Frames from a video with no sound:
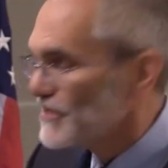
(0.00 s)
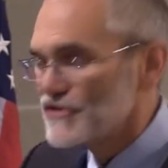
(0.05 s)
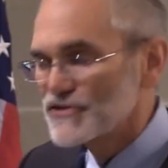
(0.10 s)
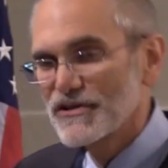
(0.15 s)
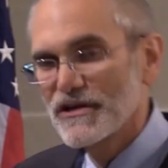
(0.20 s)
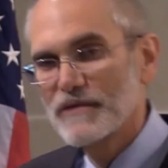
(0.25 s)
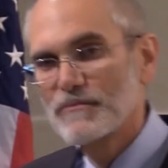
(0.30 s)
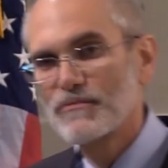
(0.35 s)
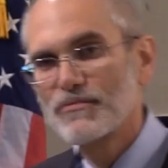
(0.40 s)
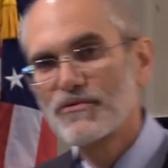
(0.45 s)
and he
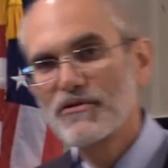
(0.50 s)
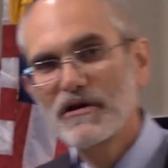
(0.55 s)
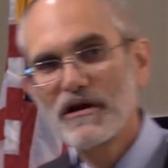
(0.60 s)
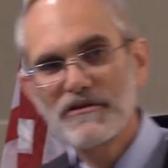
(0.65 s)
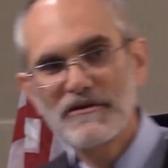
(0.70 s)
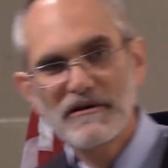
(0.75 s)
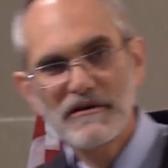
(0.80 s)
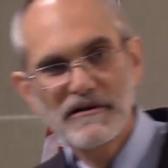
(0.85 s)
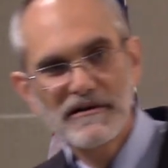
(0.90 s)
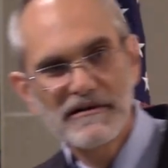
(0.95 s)
said,
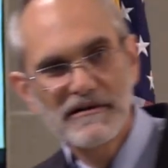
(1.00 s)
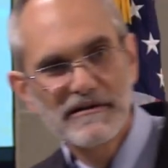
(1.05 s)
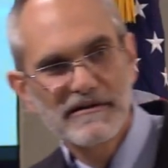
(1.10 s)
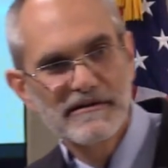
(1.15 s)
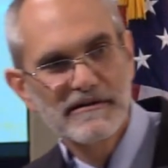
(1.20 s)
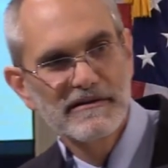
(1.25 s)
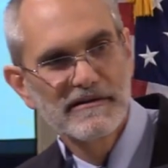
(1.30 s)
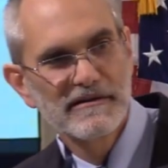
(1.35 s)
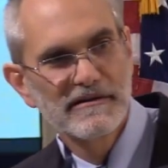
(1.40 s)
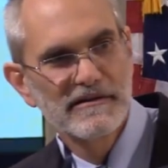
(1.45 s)
Brother,
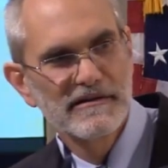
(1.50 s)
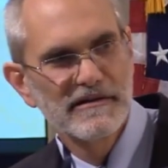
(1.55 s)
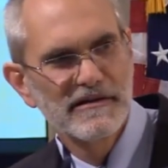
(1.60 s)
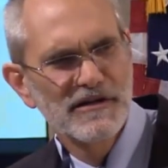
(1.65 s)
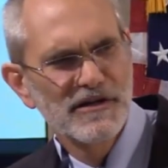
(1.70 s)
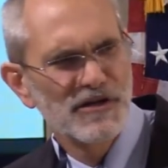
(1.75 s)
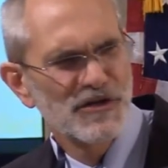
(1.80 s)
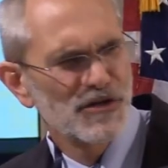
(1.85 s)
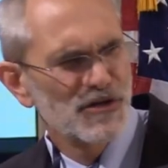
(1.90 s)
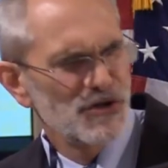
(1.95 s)

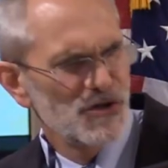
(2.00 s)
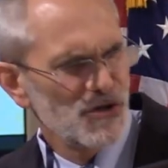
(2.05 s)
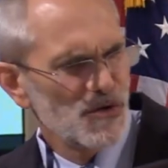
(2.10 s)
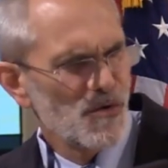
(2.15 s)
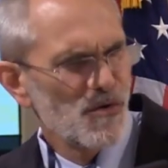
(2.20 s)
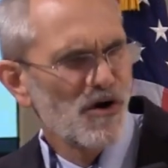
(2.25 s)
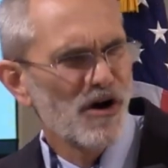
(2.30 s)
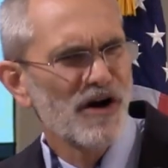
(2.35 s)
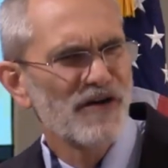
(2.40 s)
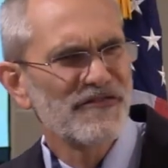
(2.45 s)

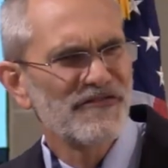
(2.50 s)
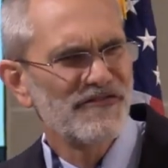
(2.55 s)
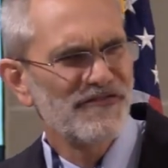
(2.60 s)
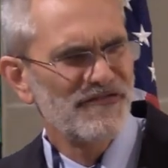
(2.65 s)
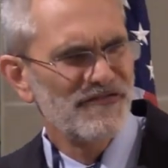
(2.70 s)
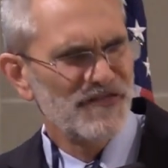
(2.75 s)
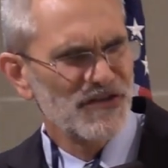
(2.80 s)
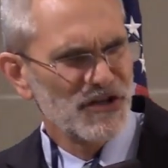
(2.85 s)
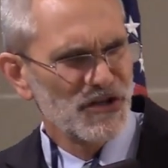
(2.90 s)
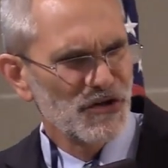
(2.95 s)
you are
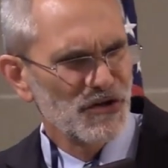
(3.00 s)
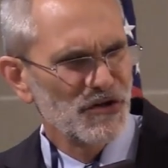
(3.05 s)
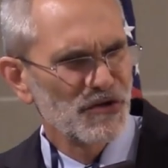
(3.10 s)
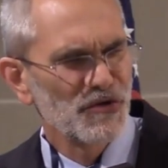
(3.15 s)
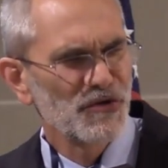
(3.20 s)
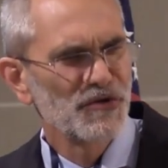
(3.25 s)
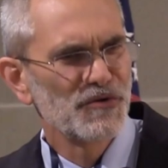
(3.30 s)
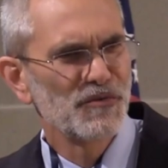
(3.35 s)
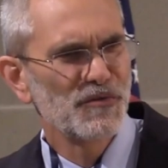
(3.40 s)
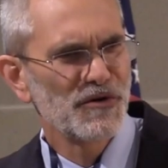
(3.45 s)

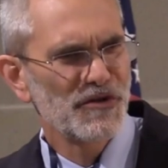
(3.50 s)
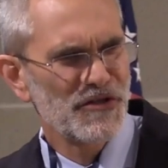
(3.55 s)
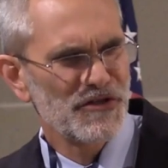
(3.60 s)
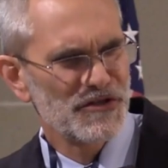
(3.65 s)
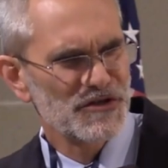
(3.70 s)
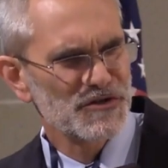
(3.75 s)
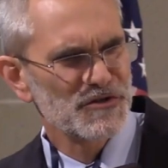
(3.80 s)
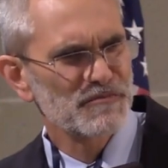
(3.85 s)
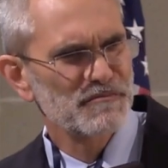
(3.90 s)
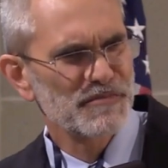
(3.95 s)
filled
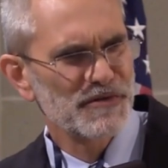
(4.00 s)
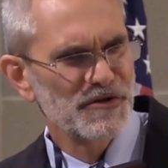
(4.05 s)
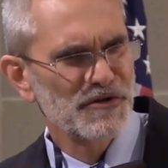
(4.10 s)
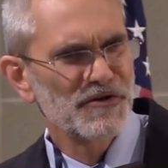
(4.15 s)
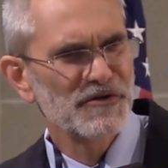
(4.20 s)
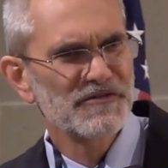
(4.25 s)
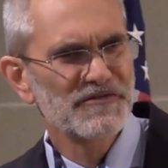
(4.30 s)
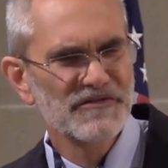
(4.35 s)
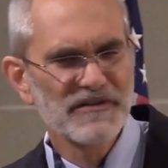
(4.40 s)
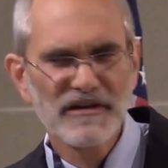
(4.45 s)
with the
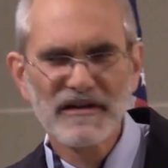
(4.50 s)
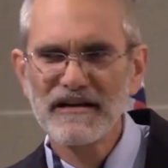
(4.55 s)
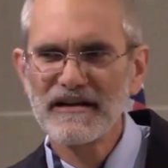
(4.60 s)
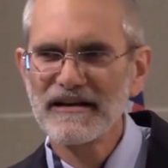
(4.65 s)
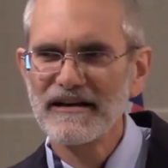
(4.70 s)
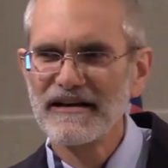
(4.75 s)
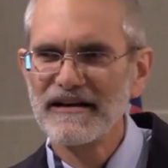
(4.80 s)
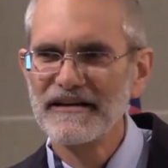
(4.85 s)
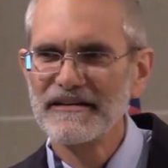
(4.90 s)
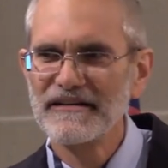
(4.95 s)
Spirit of
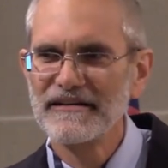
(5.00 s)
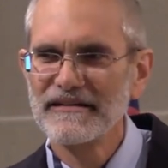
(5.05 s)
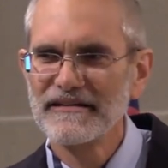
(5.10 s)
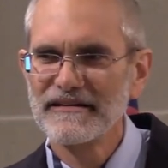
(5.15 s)
God.